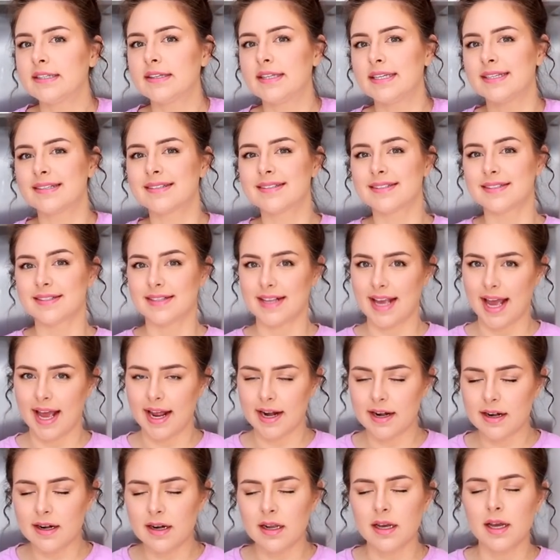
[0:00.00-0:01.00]
this
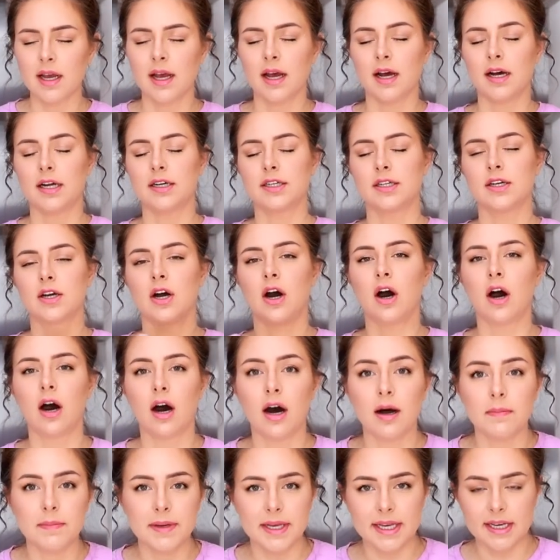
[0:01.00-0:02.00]
zen and
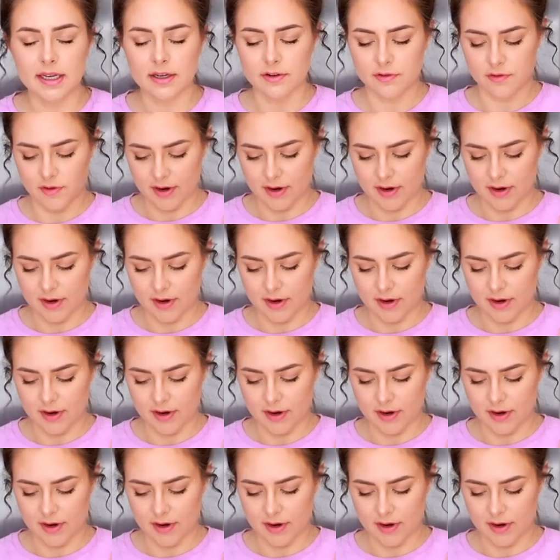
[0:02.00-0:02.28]
calming and